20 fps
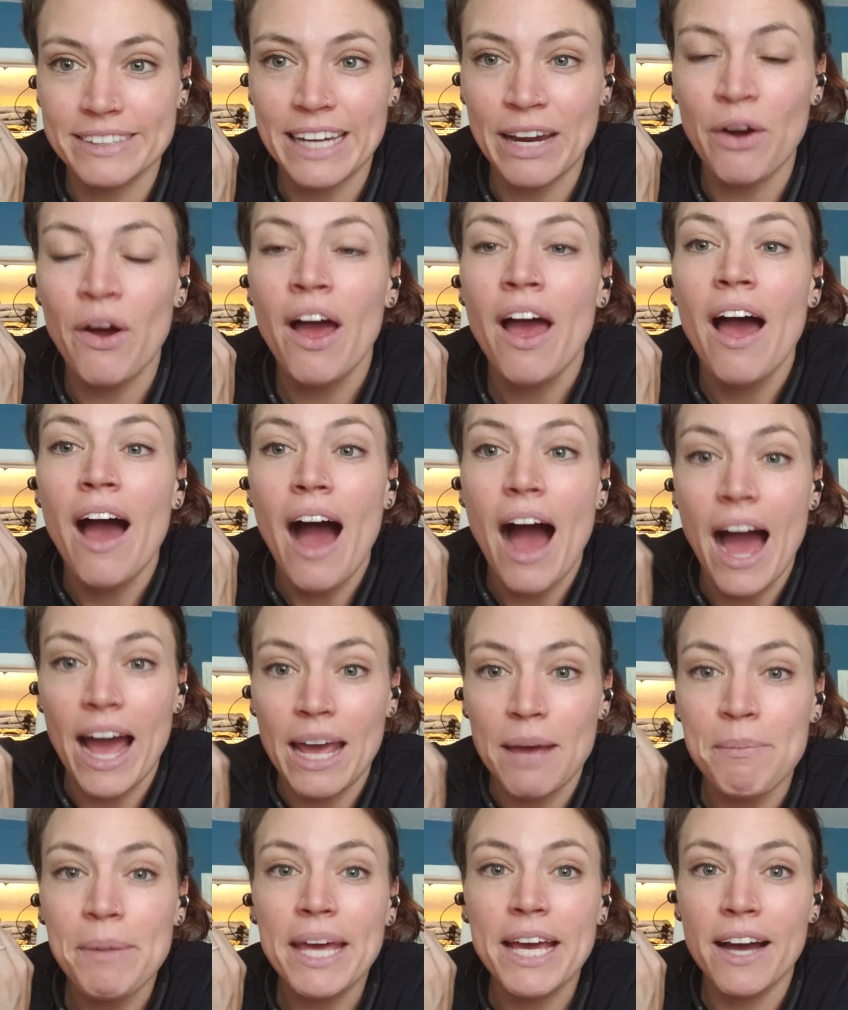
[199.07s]
Now, I
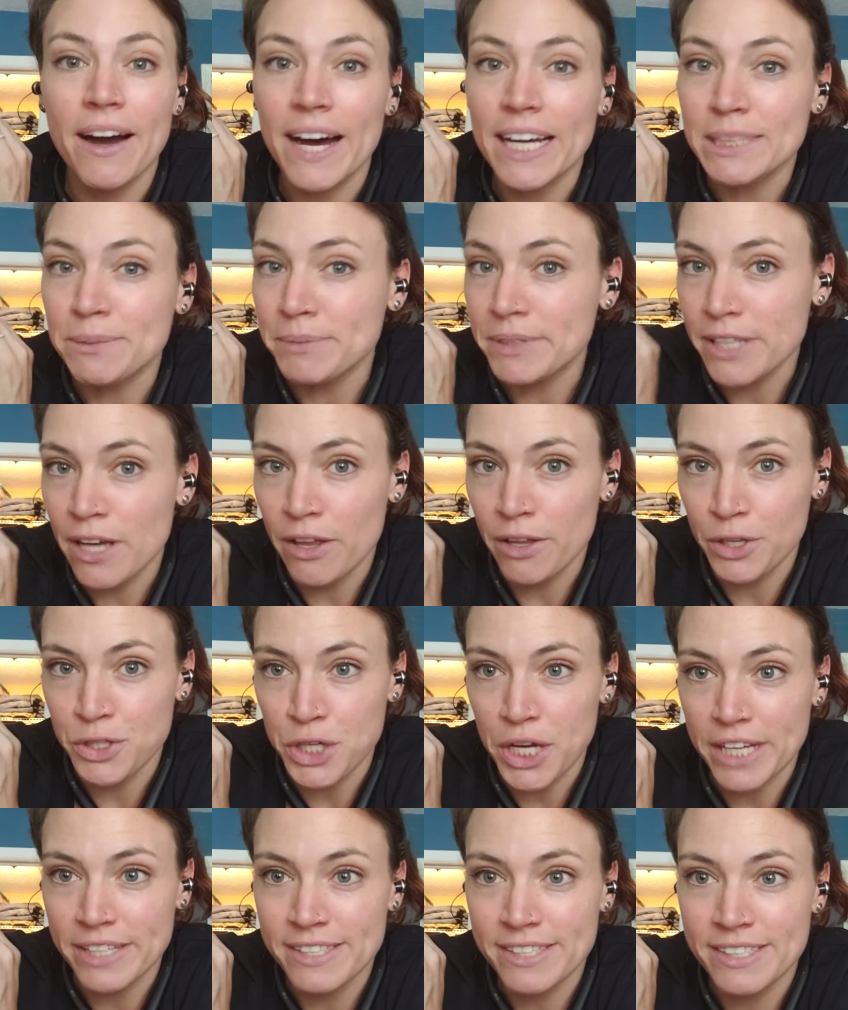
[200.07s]
am a
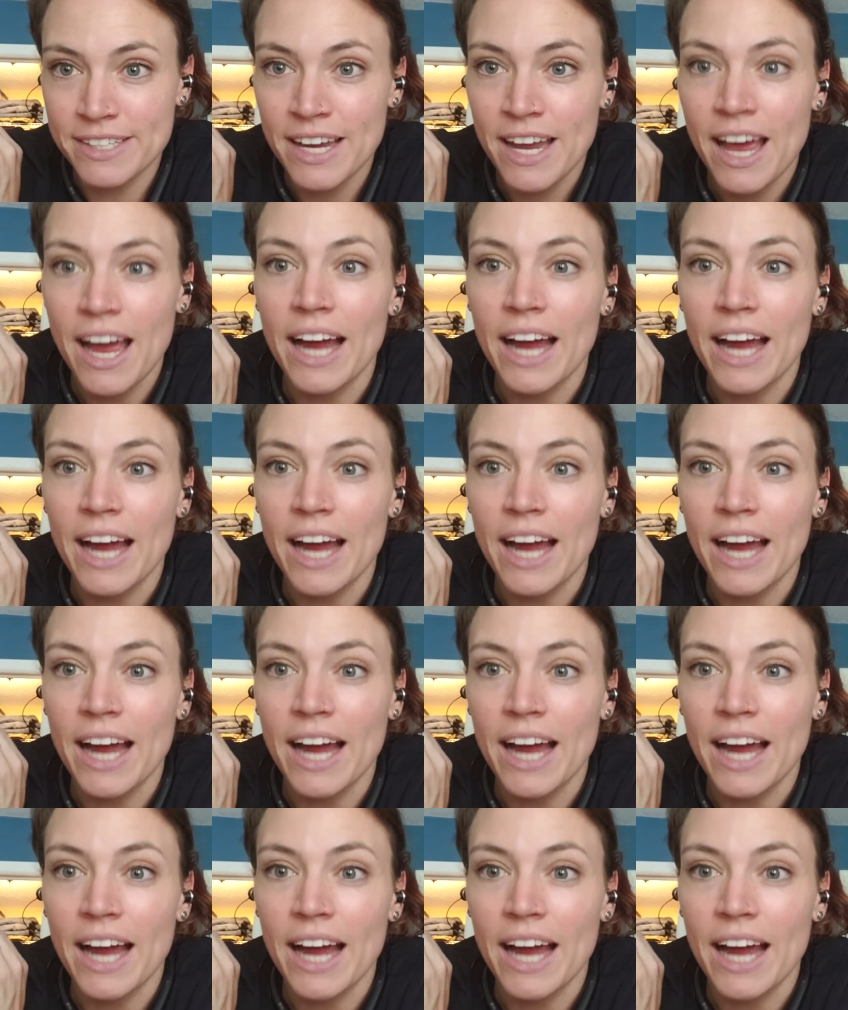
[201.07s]
cosmetologist.